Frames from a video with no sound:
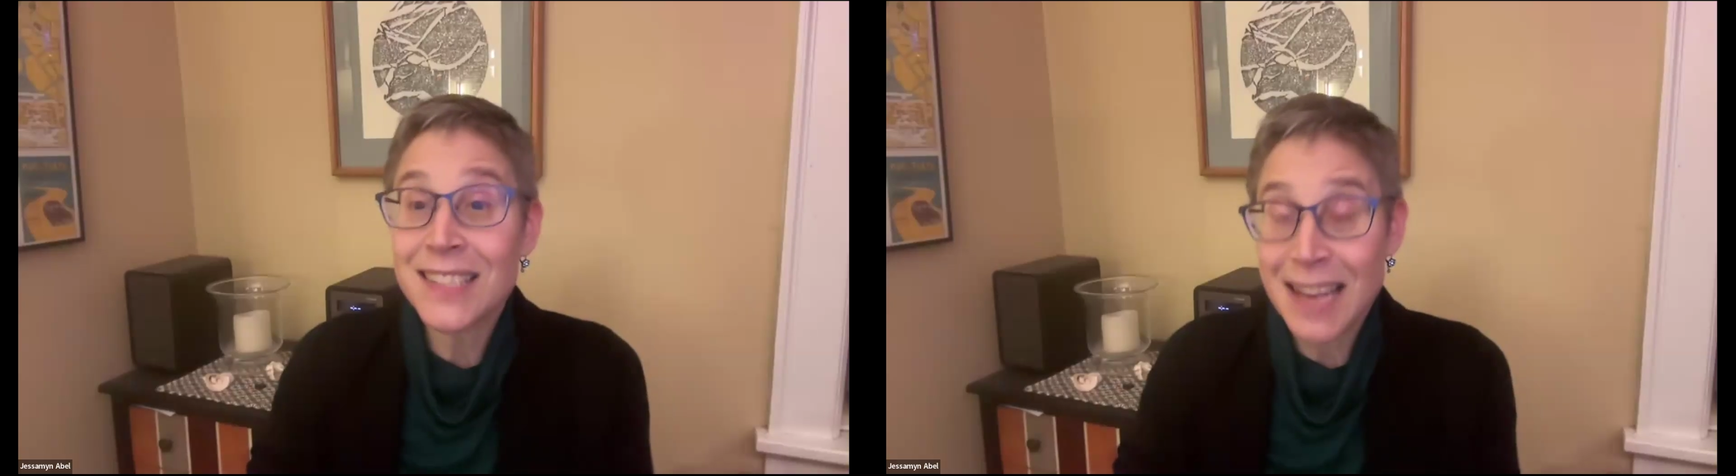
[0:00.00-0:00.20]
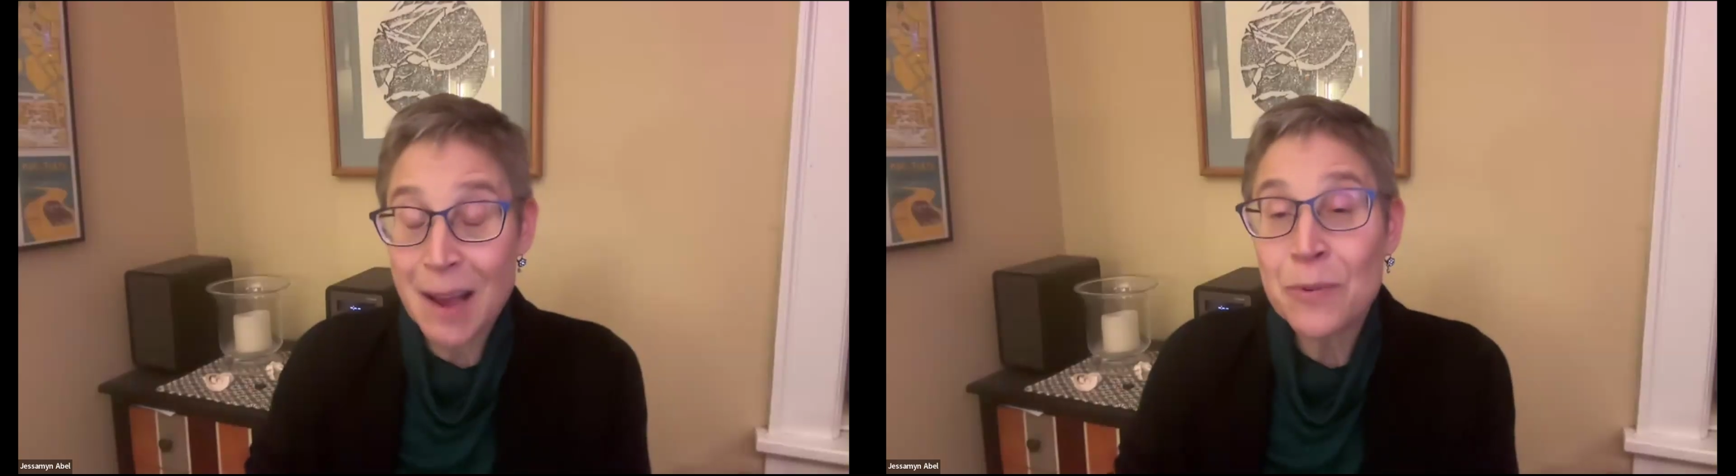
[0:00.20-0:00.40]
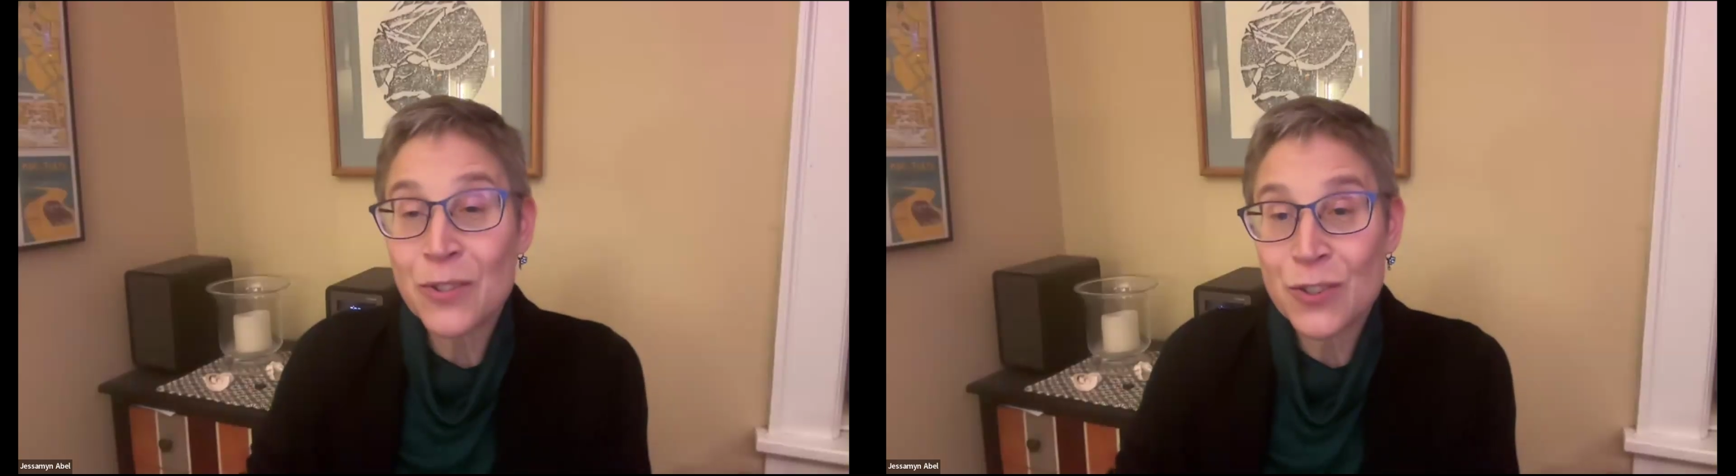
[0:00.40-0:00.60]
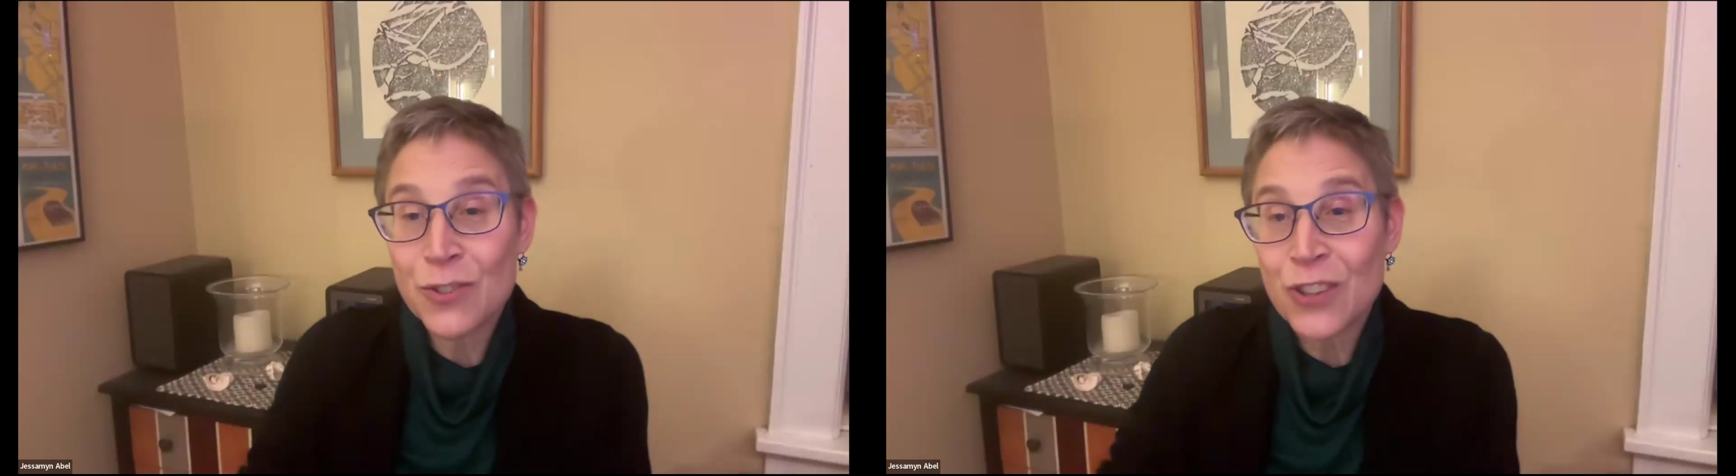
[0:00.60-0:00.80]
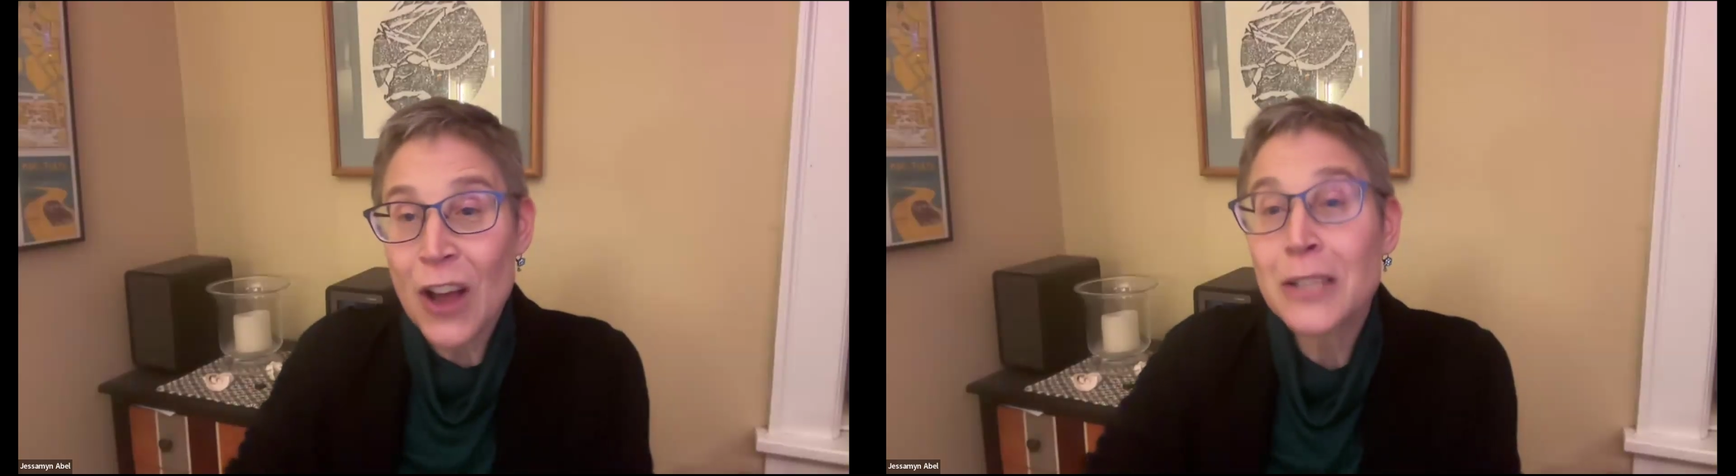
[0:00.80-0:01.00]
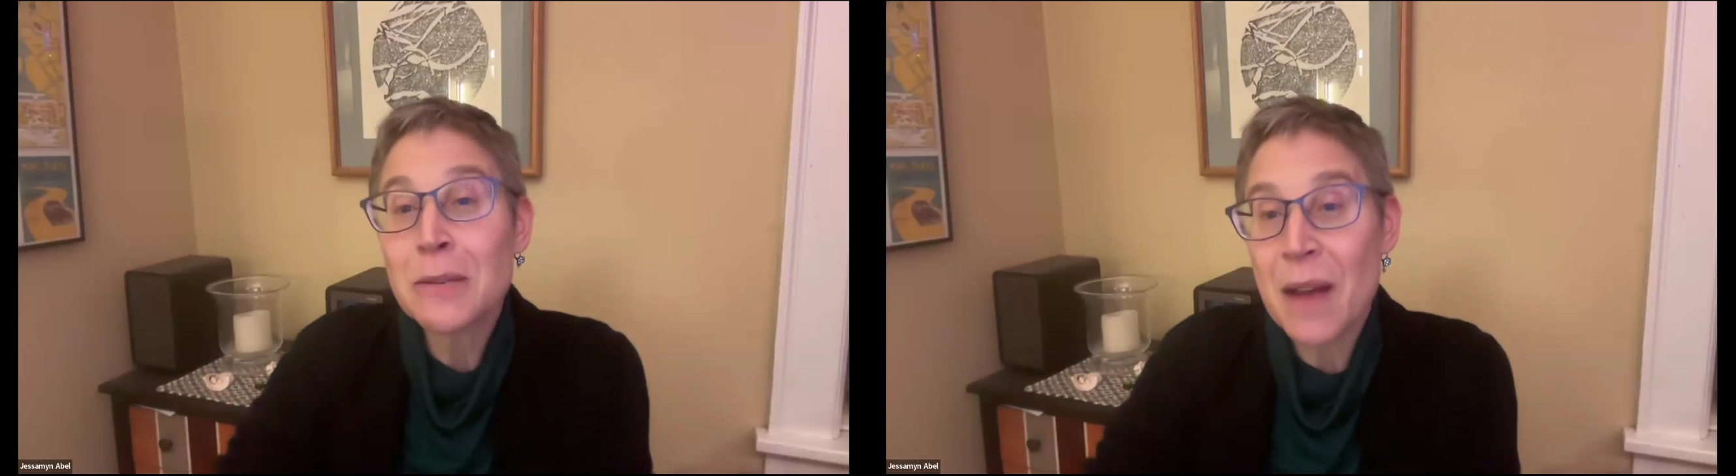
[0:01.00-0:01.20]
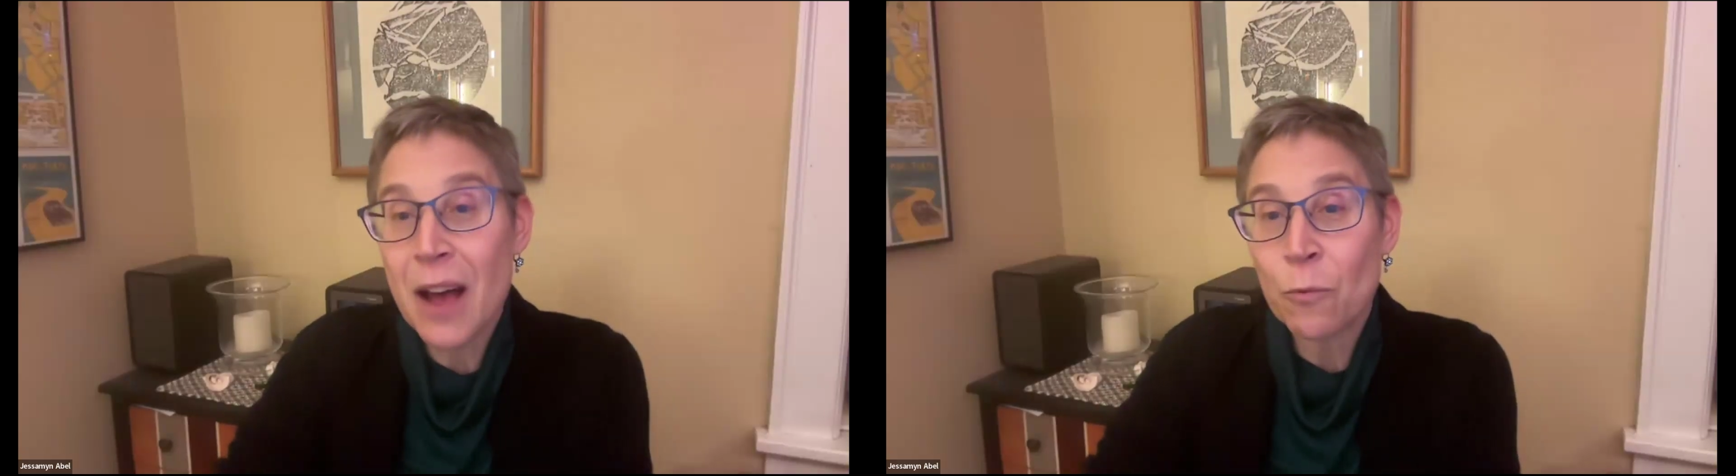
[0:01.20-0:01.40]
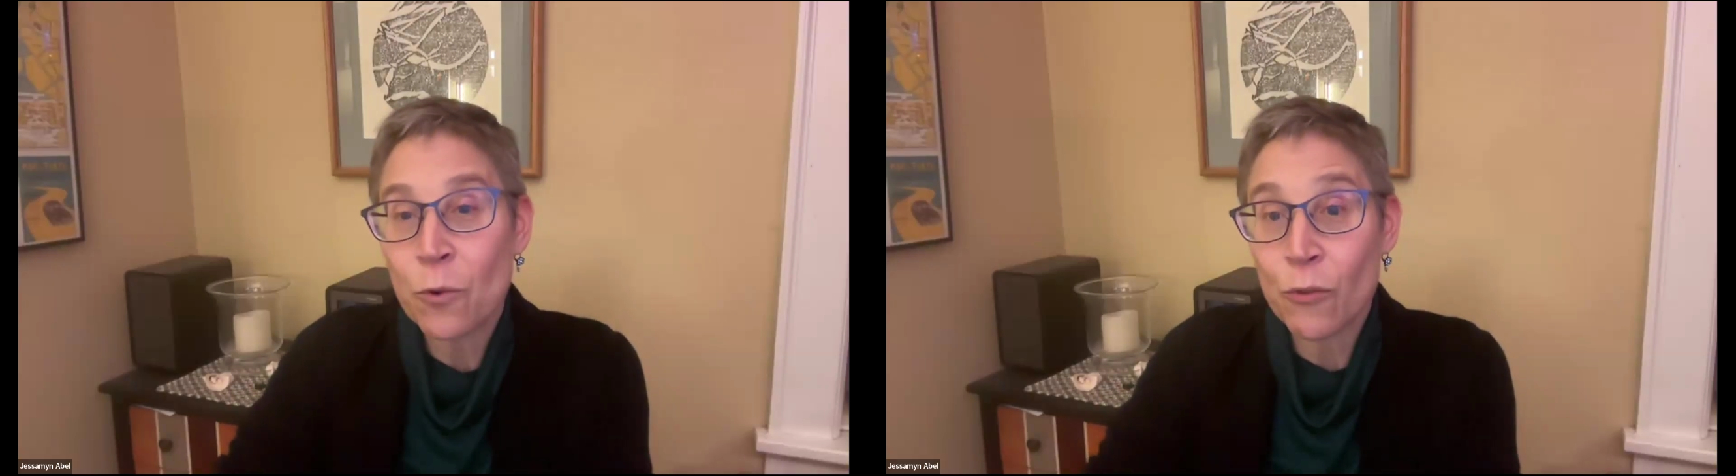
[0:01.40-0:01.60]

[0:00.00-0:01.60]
of the examples you talked about